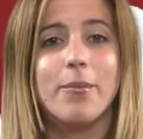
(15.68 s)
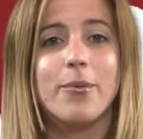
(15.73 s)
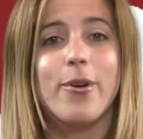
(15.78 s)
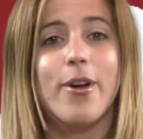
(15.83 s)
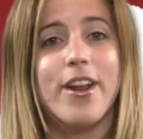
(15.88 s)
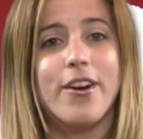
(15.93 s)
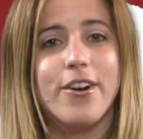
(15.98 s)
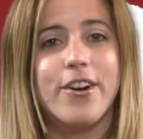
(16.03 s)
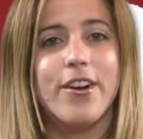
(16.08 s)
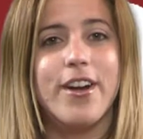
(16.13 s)

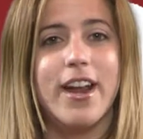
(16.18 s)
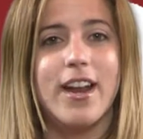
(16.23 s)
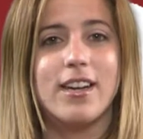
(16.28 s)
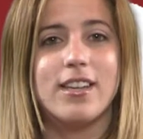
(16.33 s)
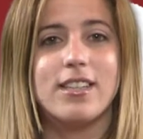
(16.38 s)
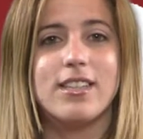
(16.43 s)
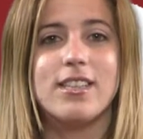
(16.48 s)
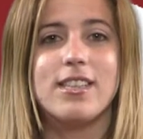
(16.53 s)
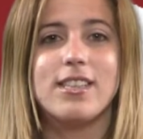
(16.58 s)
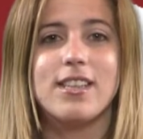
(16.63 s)
Greta
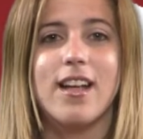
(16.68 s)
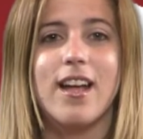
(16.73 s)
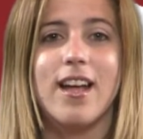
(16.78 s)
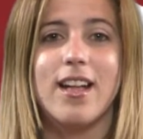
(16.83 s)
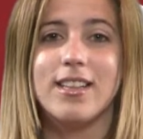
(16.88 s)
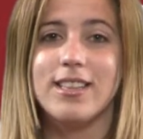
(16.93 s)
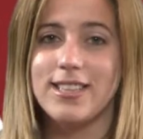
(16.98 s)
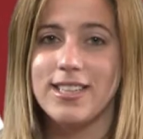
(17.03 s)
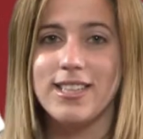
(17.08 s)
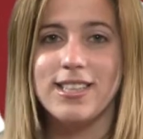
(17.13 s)
Hernandez,
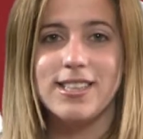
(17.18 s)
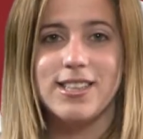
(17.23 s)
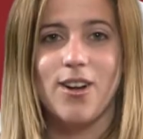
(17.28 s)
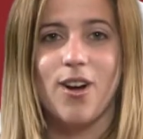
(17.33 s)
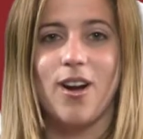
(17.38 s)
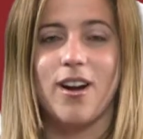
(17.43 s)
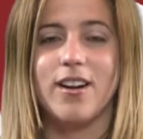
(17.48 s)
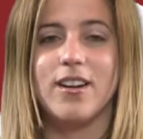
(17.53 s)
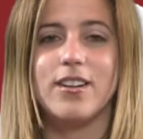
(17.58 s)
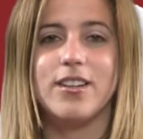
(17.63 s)
and these
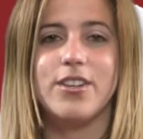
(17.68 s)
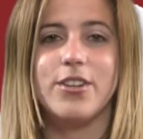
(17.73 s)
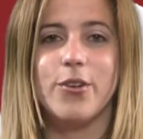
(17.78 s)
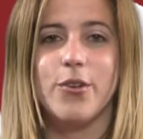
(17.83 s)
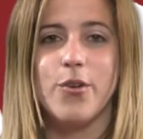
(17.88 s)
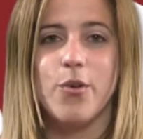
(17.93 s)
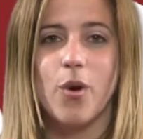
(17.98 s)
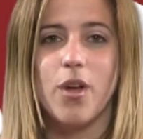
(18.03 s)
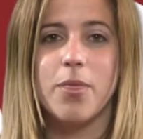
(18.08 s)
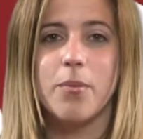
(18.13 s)
are
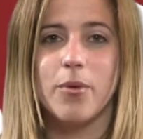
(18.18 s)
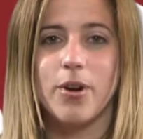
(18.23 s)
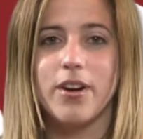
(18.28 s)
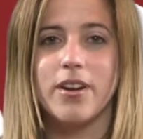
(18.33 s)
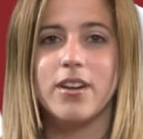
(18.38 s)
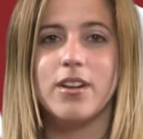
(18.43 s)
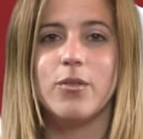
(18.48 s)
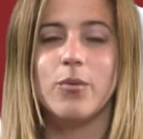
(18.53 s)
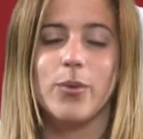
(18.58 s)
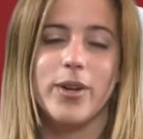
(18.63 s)
your North
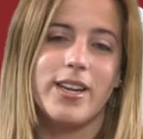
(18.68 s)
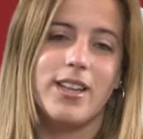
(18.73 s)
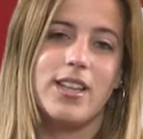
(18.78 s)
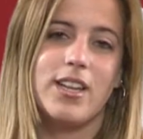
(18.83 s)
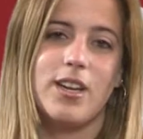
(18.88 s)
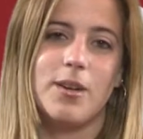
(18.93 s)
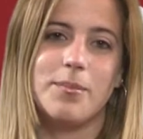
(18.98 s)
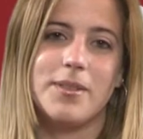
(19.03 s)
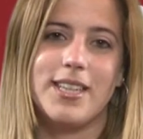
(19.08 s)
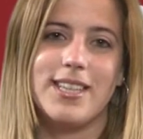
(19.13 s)
Bergen
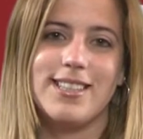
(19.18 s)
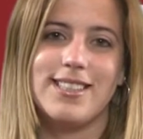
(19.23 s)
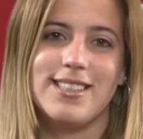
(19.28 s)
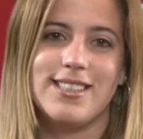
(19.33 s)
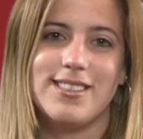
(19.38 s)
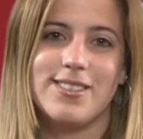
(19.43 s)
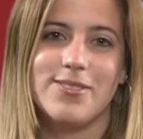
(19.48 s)
weekly updates.